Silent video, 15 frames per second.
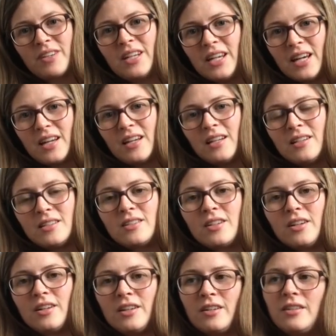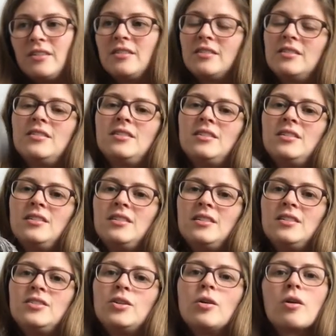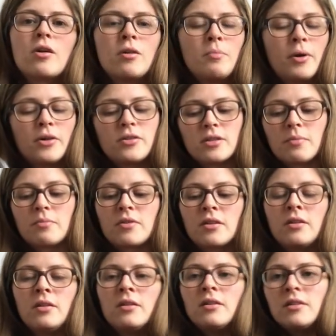get into talking about something.